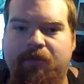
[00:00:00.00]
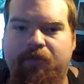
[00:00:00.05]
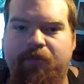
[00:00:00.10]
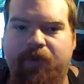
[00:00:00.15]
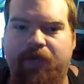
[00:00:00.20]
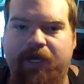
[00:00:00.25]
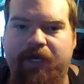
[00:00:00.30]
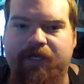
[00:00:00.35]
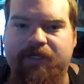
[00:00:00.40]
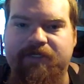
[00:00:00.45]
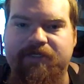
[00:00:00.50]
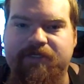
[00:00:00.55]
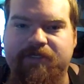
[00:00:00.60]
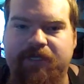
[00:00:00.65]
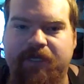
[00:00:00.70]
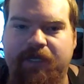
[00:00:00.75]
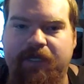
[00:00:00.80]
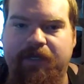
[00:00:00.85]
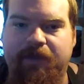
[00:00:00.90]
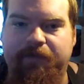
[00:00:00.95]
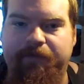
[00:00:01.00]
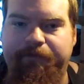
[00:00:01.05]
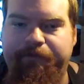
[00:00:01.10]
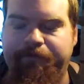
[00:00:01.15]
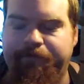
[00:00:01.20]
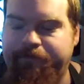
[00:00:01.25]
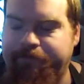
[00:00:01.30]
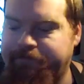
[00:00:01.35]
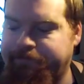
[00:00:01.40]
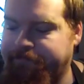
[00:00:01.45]
but
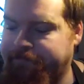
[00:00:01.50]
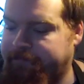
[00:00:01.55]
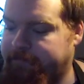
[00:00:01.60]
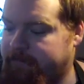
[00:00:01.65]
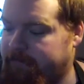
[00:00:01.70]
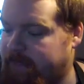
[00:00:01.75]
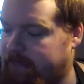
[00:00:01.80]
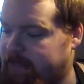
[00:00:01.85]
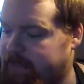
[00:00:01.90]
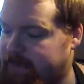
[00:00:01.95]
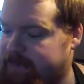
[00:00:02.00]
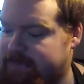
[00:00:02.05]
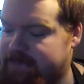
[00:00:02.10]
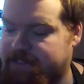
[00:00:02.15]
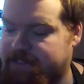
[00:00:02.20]
um, it is